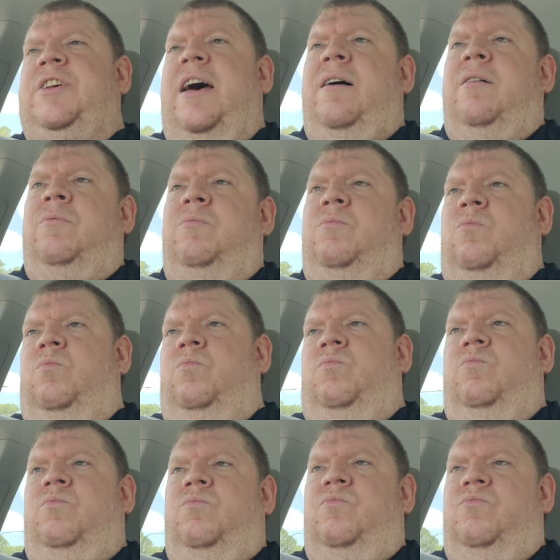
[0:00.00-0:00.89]
out
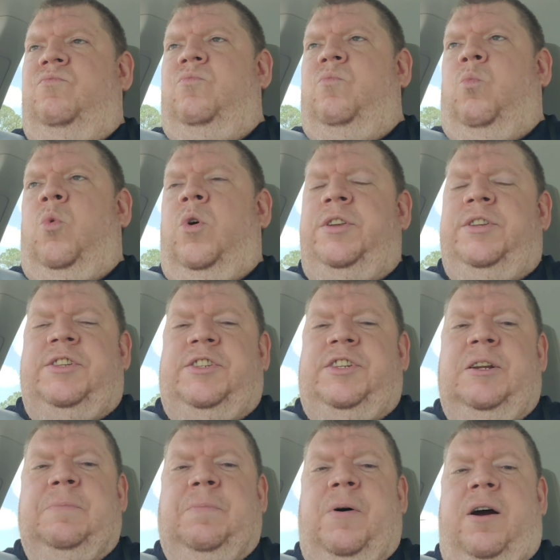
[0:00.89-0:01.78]
1
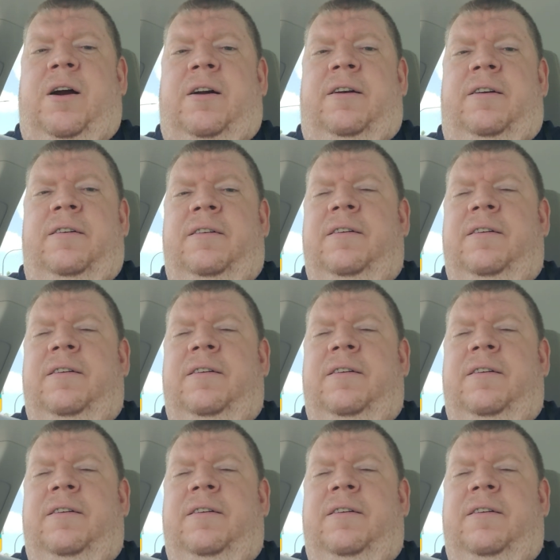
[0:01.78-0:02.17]
seat apart,